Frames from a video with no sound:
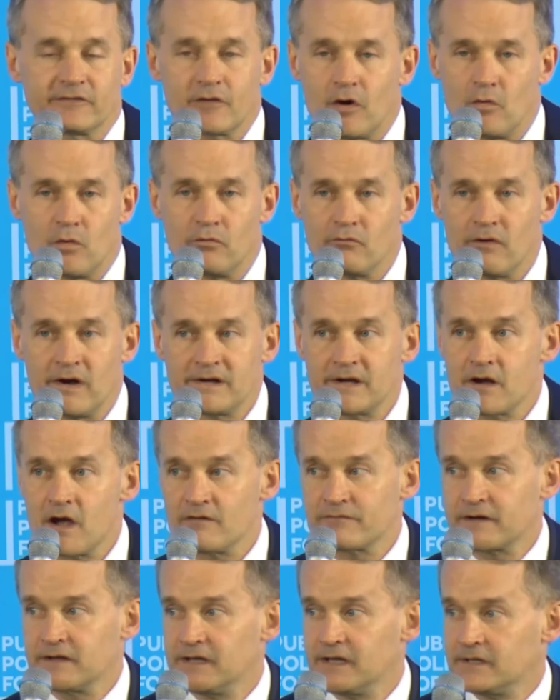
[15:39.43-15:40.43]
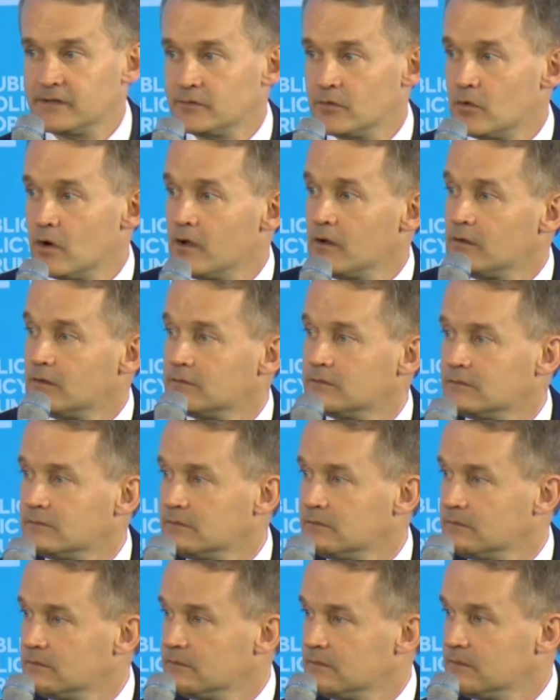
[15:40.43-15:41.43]
oh, we're writing off Canadian oil.
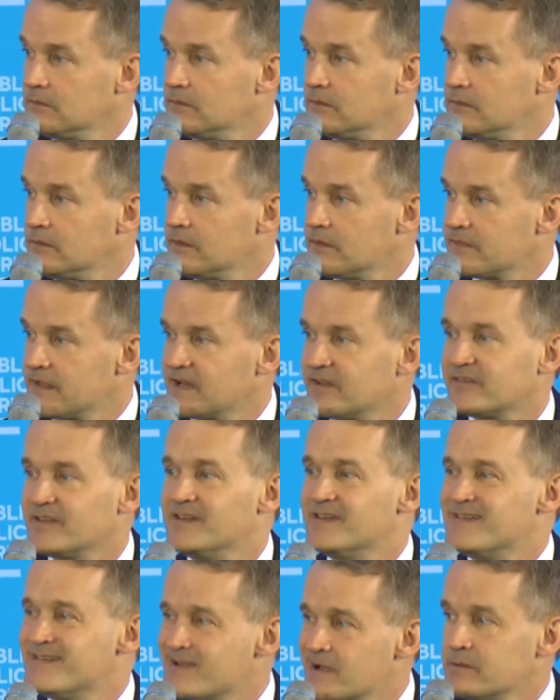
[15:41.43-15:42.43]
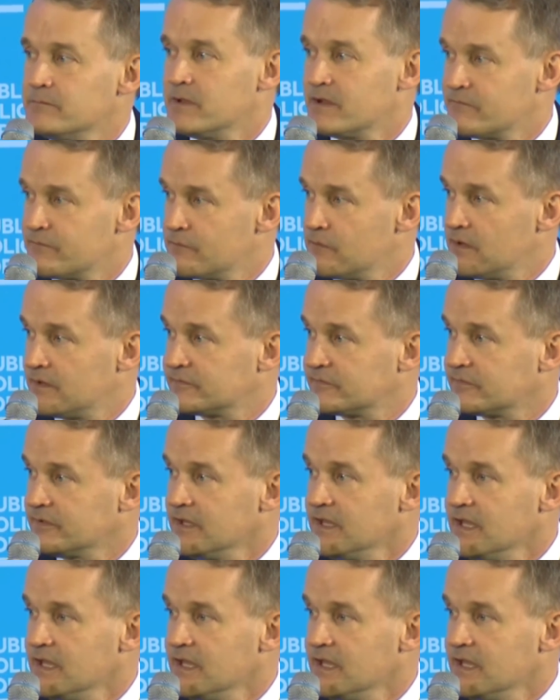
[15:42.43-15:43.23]
That is a nightmare for us.